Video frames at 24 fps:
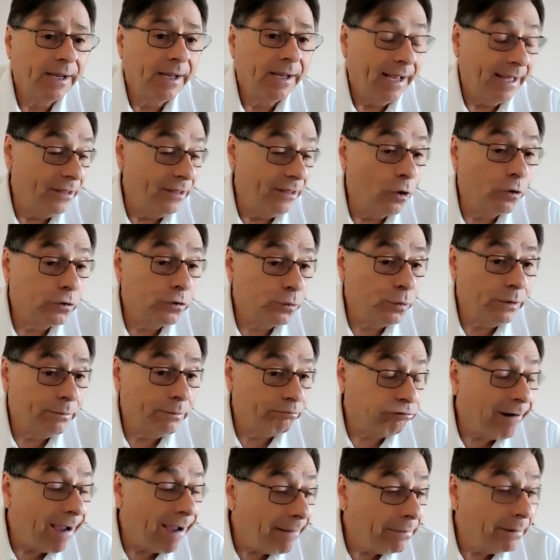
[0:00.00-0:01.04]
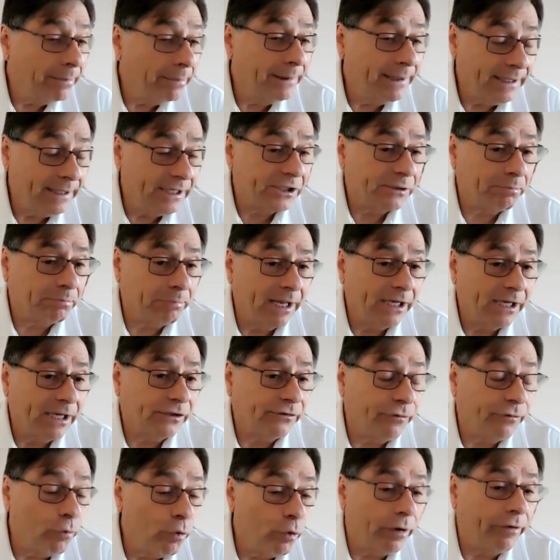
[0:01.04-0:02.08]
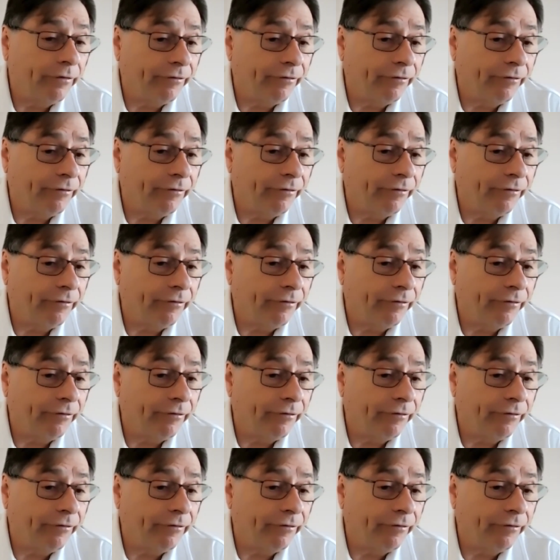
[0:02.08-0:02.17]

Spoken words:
and those would probably displace 4 to